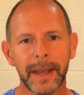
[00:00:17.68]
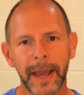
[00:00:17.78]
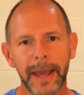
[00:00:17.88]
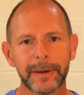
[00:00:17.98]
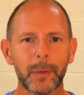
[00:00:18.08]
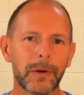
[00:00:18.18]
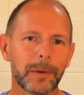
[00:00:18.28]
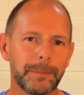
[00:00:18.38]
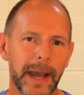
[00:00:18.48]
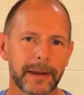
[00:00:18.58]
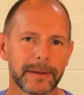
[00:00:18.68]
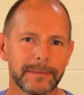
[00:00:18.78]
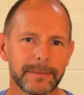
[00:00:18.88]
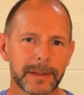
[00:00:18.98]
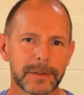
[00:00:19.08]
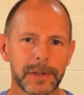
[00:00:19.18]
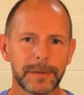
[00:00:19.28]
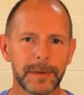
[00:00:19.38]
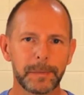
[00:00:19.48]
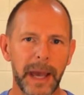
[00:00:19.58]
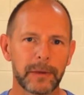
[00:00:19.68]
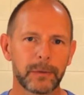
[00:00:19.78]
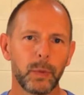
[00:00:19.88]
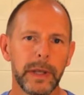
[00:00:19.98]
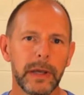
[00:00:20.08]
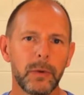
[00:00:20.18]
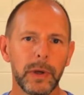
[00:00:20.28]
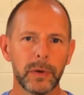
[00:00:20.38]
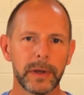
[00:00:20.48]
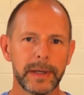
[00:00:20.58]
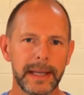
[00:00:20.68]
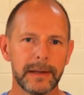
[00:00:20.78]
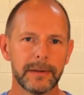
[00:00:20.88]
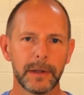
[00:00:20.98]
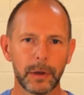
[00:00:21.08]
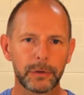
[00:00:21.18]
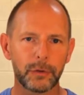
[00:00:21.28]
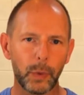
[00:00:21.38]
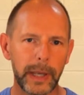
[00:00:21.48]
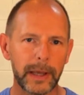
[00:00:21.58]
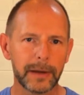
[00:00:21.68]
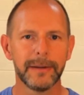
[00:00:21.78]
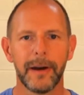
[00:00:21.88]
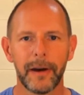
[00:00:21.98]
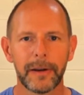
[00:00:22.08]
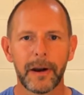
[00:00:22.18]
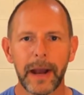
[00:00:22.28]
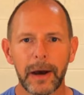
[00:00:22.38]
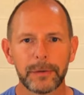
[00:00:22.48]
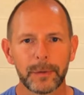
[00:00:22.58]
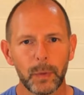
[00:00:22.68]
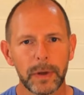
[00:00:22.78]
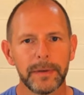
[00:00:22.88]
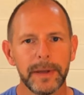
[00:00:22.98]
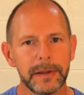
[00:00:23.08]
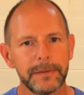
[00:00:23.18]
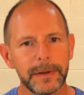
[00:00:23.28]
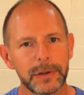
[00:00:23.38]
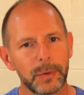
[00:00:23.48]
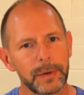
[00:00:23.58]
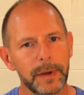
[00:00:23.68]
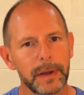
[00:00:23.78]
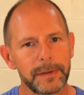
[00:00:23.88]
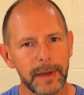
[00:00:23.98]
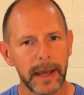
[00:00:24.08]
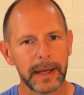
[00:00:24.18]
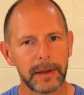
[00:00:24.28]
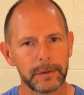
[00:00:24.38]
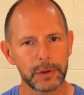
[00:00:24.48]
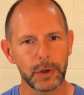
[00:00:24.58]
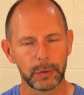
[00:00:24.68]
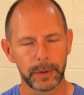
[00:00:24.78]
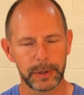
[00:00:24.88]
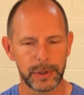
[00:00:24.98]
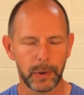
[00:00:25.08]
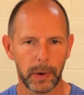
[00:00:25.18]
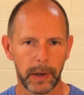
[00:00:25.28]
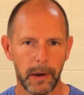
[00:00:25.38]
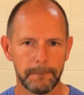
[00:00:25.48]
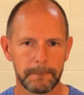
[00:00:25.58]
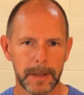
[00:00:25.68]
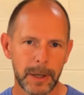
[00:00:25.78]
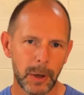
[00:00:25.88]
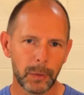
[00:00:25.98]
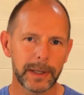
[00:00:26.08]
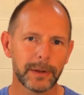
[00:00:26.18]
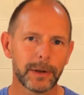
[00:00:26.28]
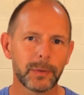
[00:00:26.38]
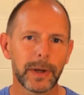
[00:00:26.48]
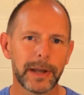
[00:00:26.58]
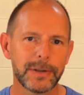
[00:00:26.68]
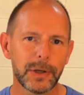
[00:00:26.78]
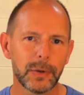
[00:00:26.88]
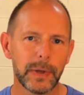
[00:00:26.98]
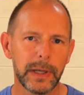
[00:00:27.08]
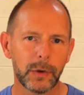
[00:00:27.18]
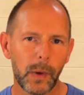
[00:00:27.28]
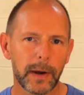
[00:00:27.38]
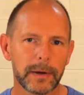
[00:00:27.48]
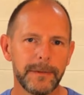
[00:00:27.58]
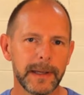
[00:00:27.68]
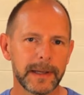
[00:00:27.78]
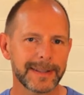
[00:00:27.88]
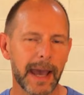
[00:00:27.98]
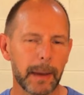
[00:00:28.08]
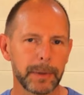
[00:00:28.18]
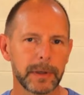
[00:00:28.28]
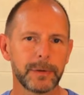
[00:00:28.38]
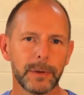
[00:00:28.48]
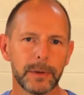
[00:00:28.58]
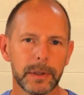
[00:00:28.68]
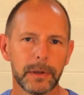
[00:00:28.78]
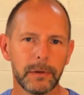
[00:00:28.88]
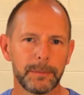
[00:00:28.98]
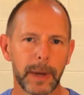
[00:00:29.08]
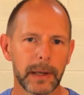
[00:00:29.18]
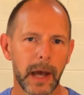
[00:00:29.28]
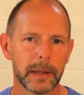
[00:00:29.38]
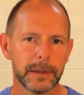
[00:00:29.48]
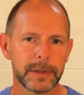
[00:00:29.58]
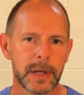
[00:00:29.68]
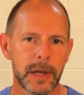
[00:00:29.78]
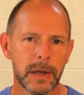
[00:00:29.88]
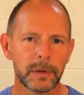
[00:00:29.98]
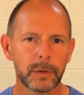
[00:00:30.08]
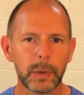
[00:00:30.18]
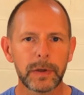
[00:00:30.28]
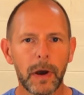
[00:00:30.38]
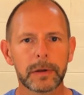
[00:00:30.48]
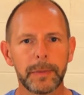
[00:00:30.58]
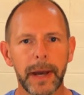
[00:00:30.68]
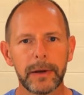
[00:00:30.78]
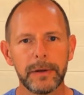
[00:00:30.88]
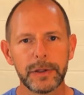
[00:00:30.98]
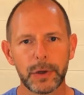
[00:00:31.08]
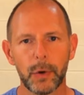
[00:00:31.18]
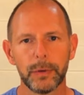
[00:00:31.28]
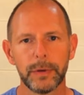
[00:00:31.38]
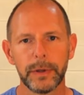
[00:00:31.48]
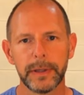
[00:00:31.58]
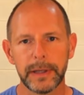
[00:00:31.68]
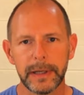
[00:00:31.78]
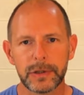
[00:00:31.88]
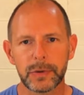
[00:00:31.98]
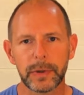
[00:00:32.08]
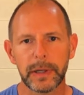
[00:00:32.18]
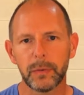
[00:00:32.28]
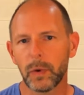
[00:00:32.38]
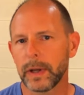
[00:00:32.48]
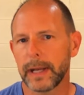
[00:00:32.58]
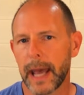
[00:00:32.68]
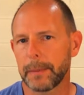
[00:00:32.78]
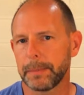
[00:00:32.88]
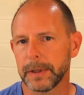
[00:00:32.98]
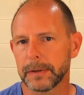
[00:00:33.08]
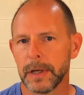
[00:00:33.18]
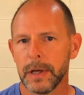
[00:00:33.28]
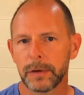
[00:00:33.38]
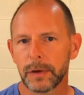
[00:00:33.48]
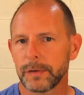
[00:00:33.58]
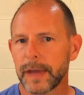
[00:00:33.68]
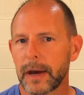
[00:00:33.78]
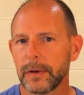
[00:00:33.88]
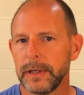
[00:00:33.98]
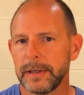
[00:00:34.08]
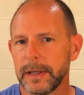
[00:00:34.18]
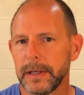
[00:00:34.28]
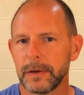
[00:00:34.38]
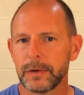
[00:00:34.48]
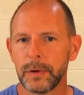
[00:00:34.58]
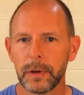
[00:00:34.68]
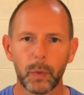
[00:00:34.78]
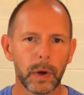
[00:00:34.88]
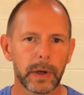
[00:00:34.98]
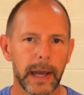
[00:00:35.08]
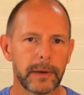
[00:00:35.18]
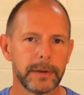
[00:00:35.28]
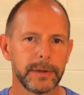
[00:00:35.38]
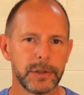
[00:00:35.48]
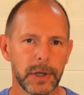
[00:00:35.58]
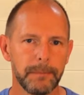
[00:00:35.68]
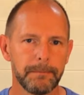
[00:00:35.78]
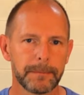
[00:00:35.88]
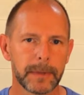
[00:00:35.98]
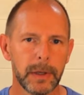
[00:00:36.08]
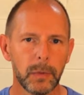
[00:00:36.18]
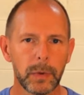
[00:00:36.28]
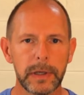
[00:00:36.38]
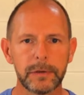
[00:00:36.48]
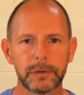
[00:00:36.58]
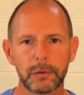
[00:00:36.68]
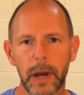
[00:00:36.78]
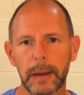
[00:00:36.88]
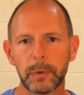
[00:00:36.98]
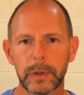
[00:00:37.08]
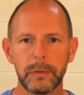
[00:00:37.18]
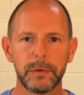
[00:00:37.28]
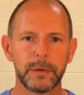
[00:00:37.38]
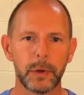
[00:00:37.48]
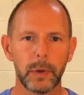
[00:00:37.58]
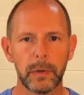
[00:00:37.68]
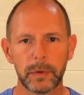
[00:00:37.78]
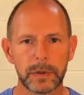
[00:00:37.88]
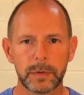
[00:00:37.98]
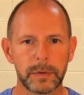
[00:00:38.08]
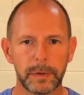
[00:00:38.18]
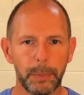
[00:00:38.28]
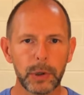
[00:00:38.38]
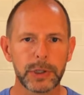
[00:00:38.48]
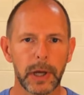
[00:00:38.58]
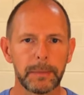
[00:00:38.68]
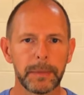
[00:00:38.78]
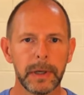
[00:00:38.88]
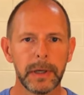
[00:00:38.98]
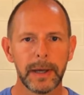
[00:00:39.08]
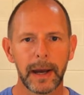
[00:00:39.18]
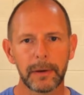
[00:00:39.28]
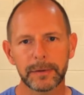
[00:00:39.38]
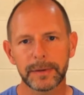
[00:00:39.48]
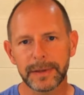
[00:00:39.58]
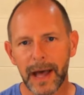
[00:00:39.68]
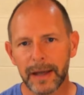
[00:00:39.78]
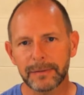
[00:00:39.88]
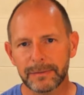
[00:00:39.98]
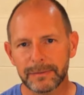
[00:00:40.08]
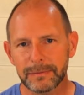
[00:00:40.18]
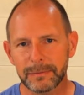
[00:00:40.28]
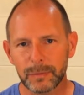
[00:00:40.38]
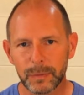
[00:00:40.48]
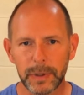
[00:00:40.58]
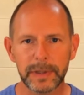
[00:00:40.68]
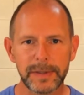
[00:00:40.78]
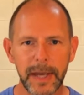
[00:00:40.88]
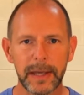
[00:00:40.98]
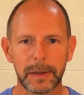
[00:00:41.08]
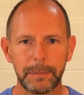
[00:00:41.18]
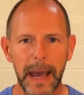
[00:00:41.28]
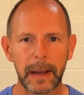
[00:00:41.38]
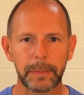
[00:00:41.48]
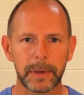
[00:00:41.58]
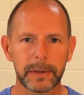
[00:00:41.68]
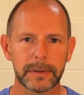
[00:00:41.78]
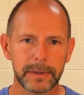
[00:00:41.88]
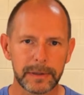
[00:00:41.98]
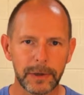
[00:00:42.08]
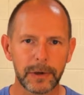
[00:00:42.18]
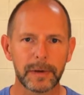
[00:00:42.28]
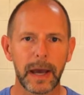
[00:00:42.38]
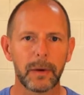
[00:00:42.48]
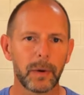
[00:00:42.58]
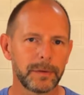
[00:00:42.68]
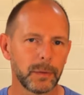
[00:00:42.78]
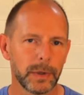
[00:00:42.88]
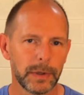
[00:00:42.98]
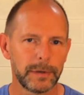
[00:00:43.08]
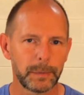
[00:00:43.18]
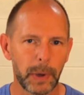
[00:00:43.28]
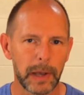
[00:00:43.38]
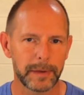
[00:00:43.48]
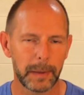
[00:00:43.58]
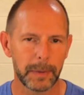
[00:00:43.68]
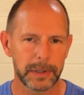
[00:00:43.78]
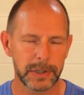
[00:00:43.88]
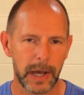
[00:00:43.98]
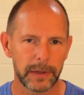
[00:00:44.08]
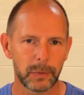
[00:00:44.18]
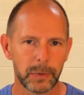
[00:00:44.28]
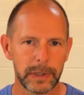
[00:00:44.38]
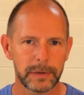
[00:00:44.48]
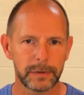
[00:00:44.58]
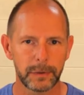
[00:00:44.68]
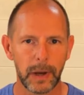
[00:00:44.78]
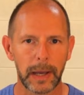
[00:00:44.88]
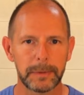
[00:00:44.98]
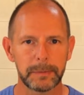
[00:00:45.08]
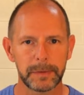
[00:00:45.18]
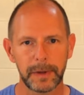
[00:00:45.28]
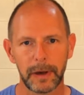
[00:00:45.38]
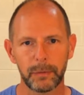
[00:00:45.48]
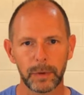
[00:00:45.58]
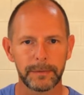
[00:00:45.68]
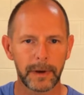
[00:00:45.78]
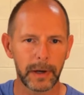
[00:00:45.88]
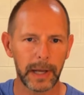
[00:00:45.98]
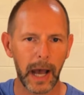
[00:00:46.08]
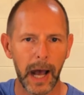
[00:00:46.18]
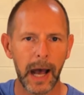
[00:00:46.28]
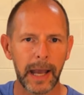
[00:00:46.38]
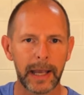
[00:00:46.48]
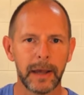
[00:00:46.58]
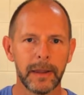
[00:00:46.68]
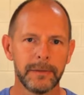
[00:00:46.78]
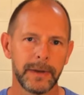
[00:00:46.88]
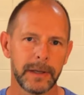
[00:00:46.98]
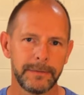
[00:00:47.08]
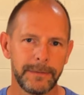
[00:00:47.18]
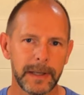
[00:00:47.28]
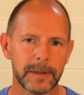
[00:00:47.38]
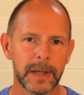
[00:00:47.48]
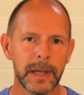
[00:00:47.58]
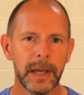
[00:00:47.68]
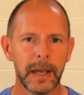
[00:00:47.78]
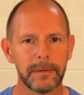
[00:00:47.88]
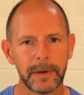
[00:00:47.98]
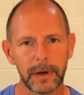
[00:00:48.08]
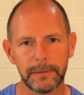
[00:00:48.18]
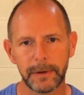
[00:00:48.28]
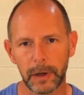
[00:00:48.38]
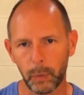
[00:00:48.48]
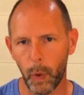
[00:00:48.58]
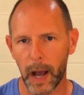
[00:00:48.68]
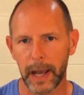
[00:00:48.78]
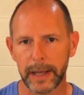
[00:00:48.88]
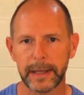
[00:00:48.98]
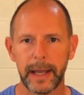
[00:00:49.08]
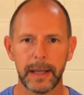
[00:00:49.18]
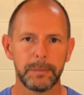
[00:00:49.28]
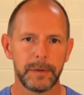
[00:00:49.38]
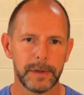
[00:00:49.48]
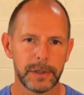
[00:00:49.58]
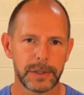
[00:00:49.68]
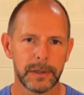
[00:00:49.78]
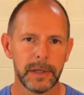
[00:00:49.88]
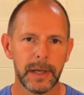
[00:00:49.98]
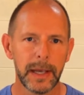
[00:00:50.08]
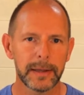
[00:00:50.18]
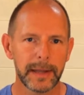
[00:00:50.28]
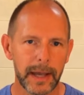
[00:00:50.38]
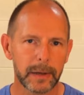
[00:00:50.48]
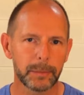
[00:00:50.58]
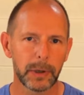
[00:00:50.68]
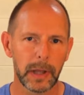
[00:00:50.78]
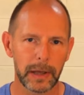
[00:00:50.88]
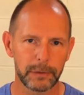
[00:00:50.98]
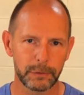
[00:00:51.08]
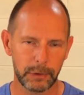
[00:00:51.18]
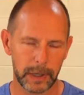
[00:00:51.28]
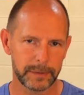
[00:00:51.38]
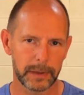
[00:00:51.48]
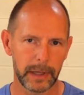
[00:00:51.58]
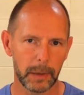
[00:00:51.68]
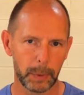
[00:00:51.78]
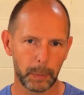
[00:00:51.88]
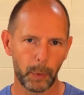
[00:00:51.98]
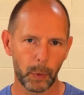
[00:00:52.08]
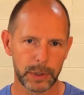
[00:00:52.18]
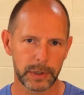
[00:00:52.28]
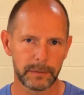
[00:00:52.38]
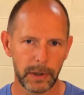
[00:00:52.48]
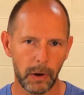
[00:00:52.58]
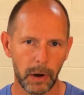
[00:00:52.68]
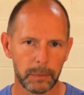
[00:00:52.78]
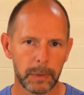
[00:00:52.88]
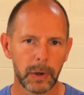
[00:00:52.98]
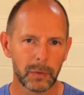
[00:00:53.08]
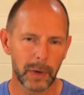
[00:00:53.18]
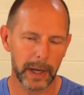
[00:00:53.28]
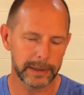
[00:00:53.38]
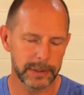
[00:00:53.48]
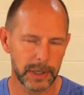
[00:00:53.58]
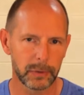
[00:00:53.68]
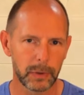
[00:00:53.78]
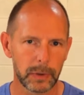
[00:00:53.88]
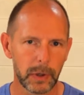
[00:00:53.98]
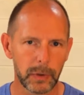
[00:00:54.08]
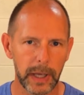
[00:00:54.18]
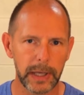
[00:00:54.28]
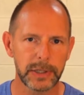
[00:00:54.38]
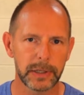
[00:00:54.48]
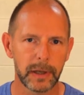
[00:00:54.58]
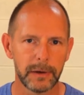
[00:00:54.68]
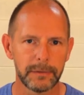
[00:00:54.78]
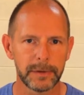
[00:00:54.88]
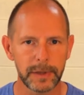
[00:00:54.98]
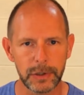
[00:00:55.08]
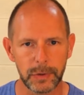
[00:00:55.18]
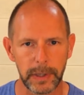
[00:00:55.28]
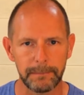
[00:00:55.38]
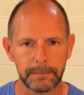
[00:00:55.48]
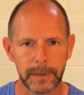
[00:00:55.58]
Hey there, welcome back. And just this past week, we were in need of a little tweak on our house, and one of the individuals on site has a shoulder issue going on. When he learned what I do, he inquired if he could tap into a little of my knowledge. So we talked about his shoulder and the injury and what had happened. Turns out he did it during a workout at the gym. When he described what he was doing, which was a push-up, I was not really taken aback, but it turned out I wasn't really surprised that much either when he described himself with a very high elevated feet and a very, very wide hand position. And that can put a lot of stress on the upper portion of the arm, right in the general location of his injury.